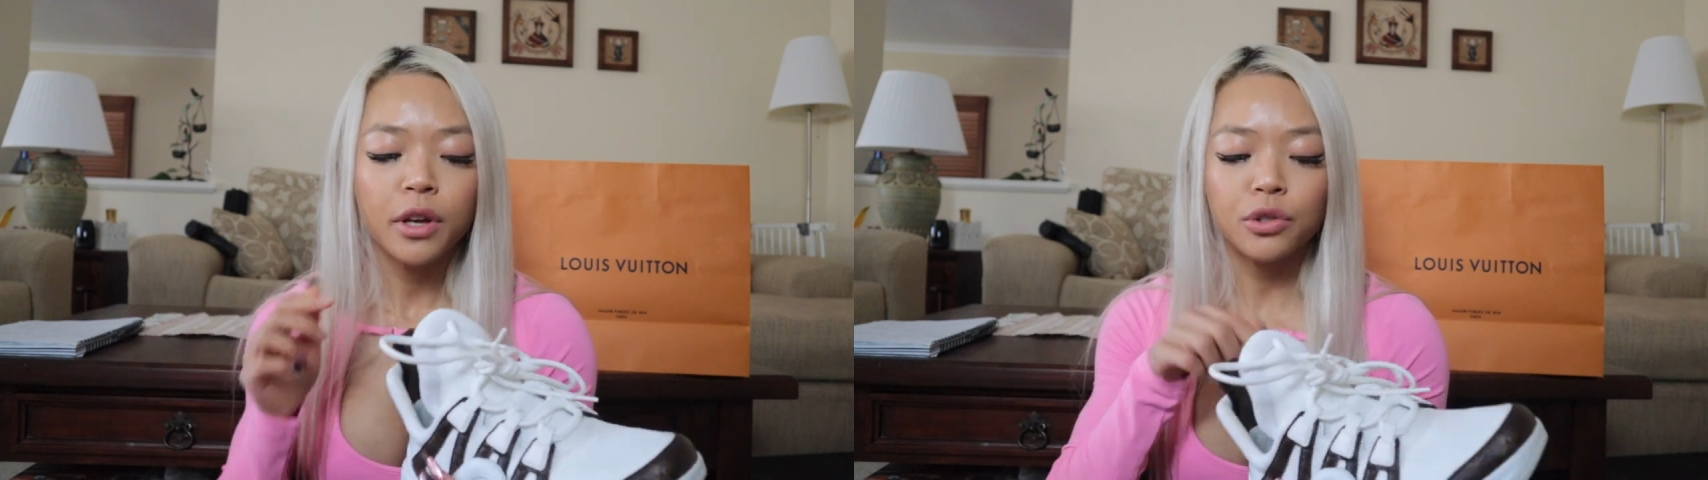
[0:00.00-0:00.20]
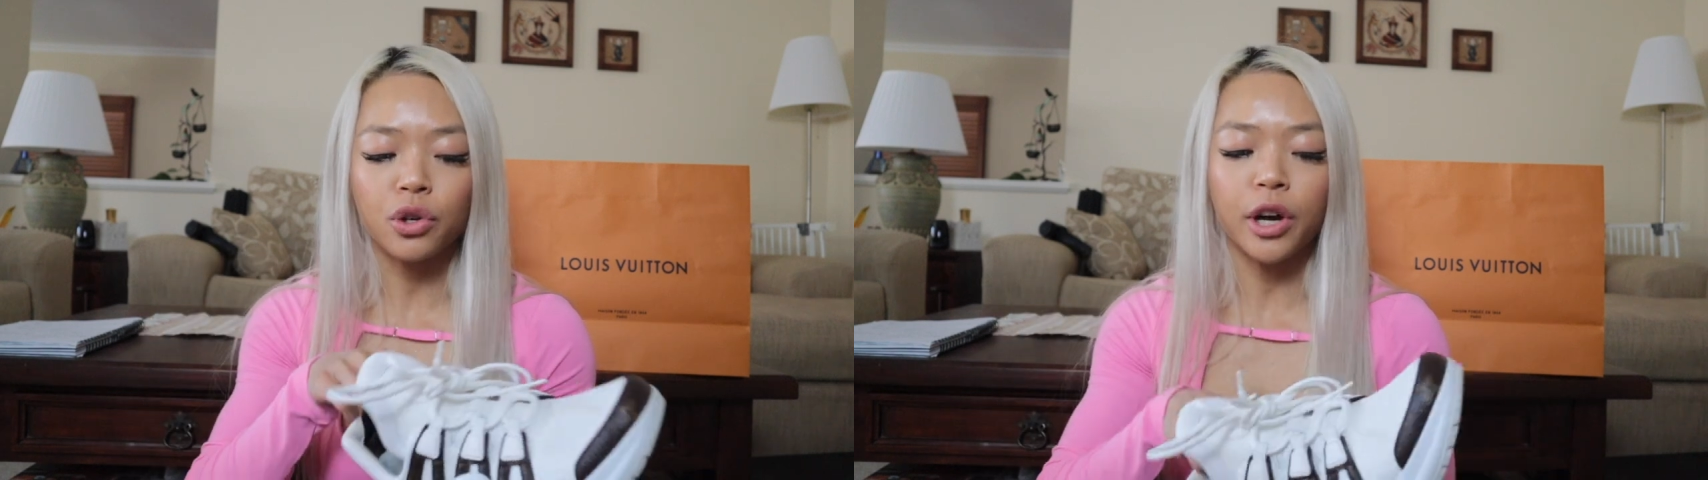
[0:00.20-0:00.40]

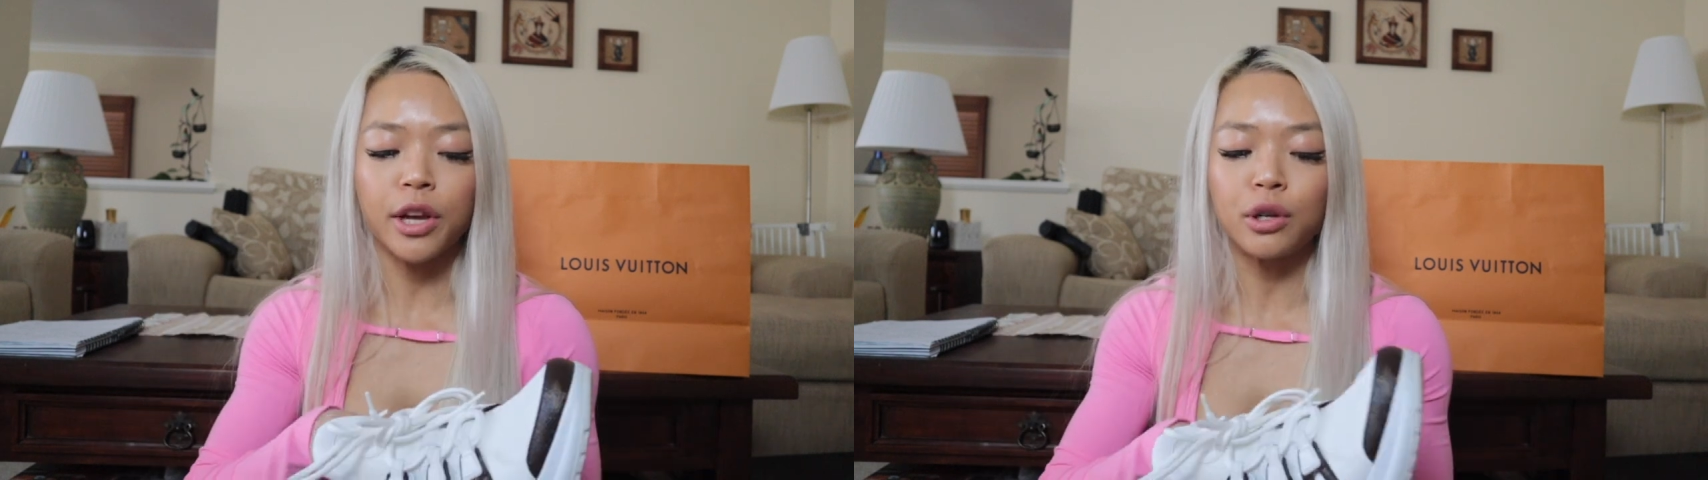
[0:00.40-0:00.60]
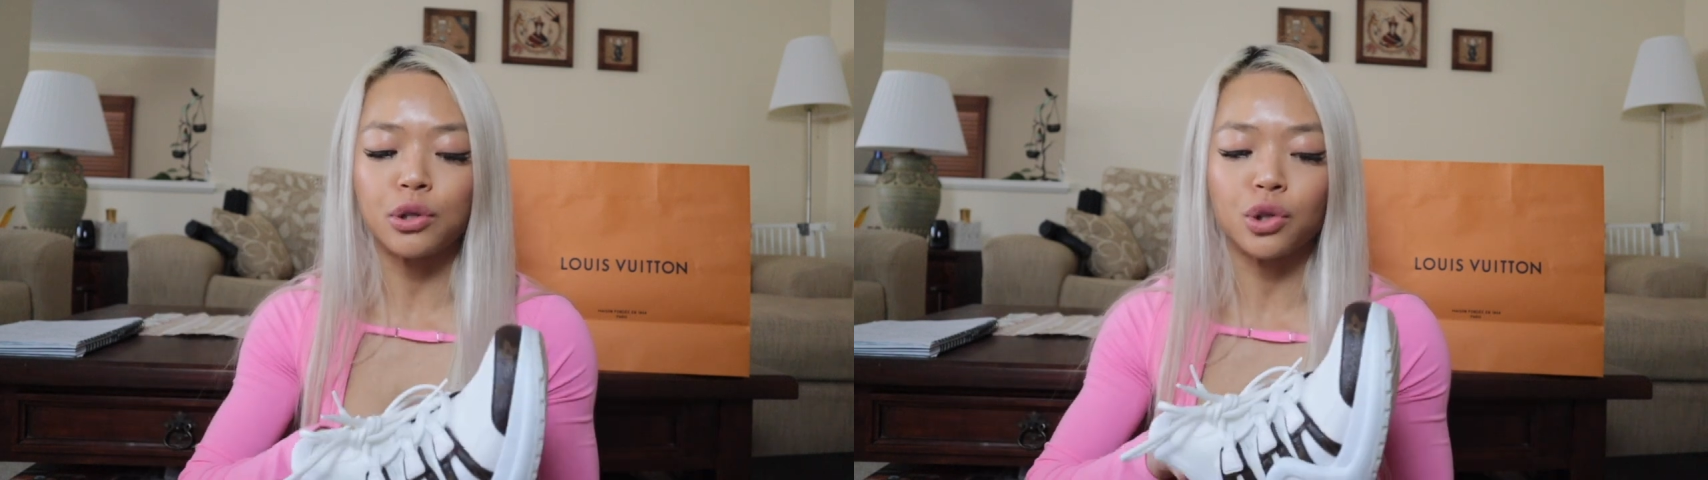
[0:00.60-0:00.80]
So
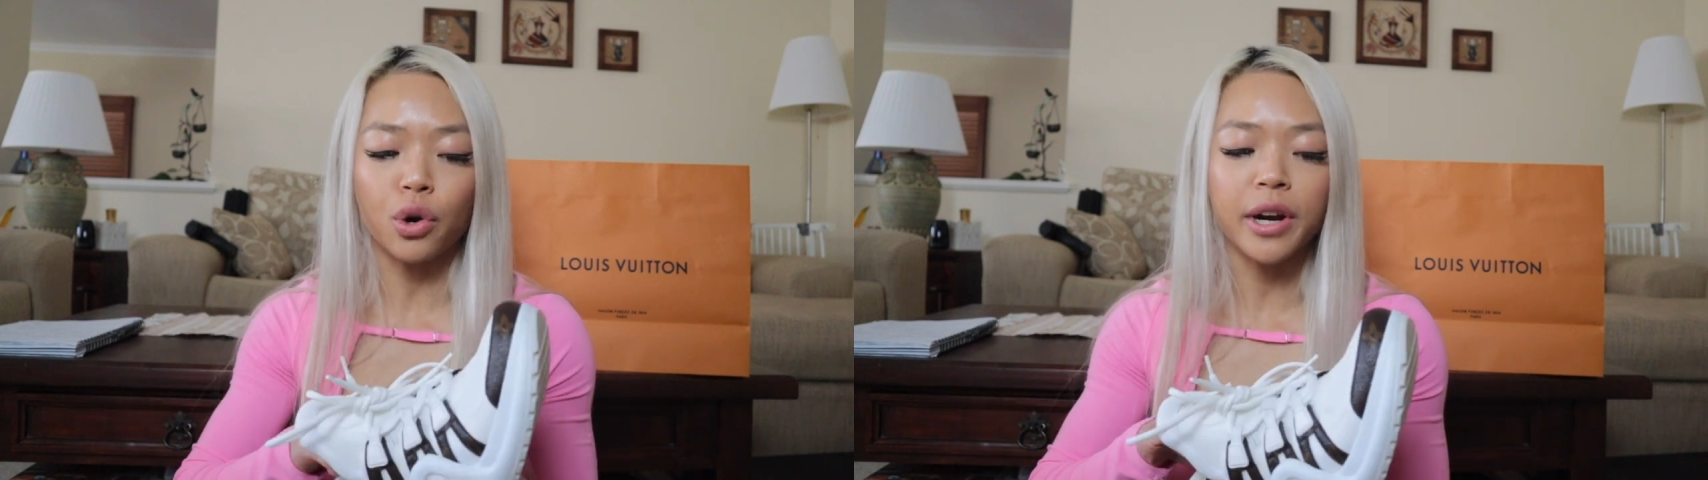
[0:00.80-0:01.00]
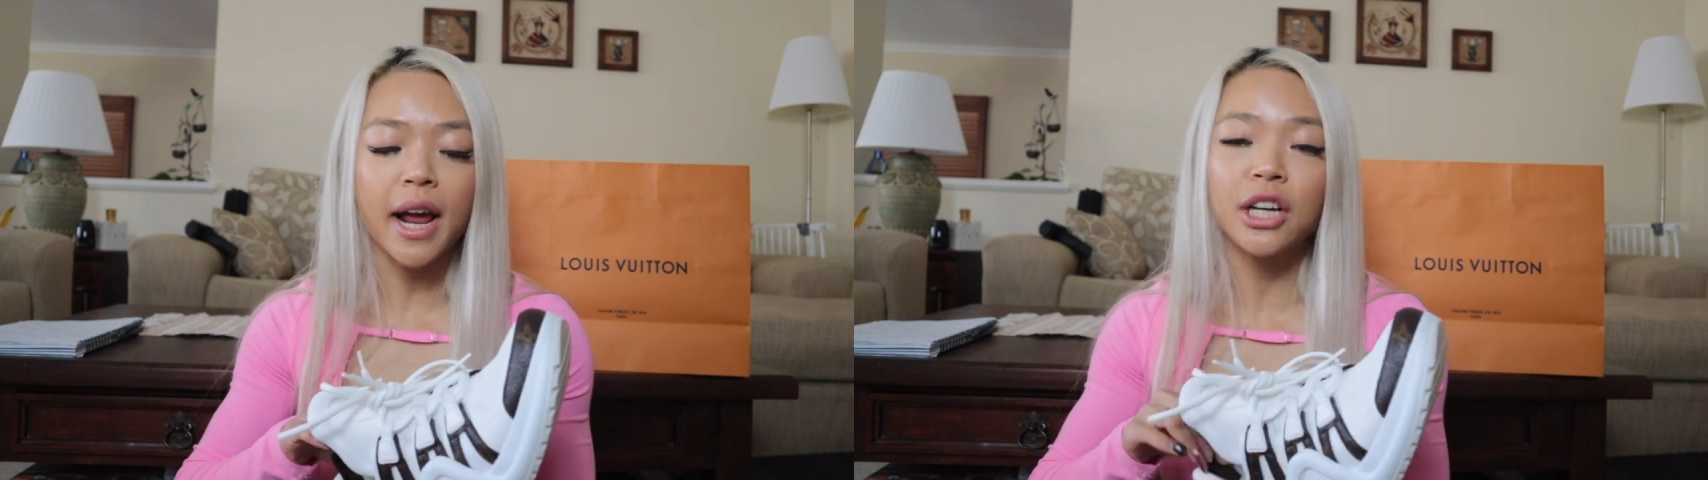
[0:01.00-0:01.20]
you
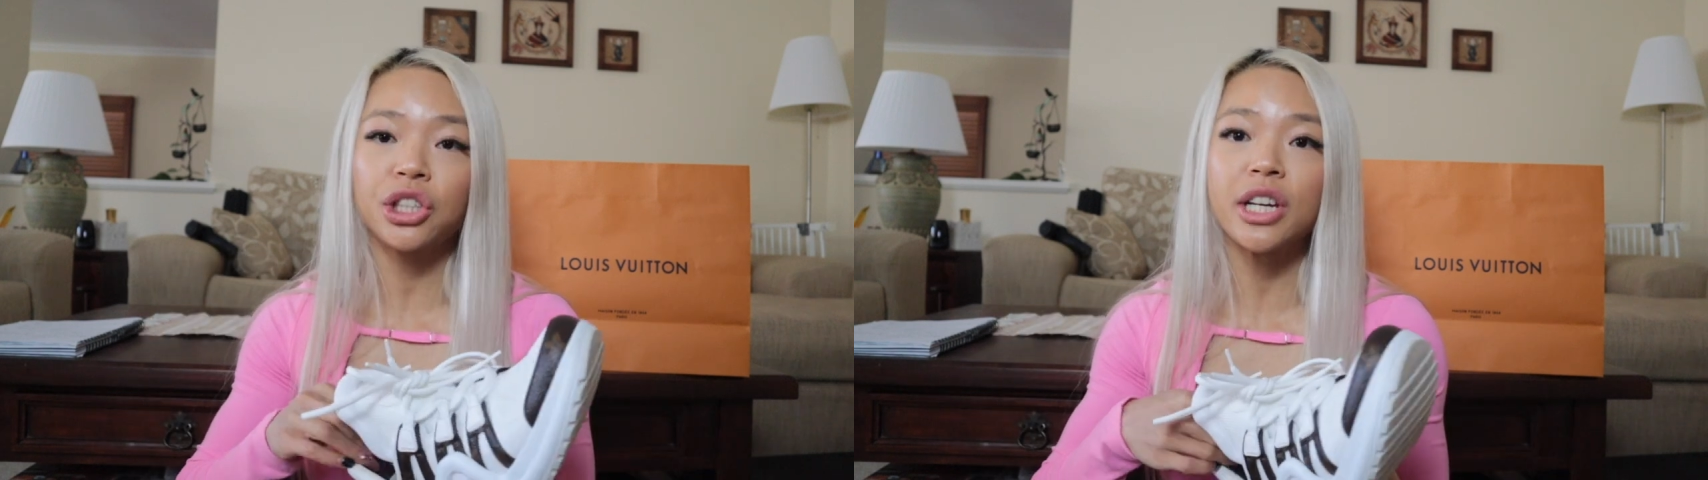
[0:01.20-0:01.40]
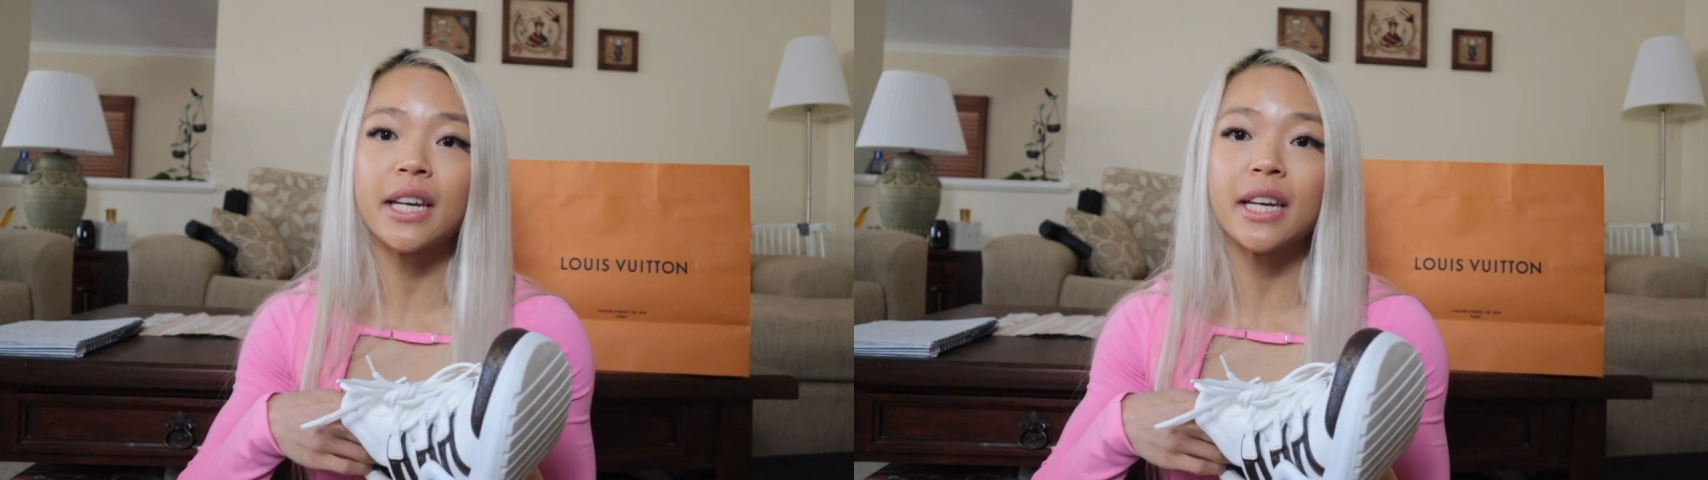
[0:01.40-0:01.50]
don't actually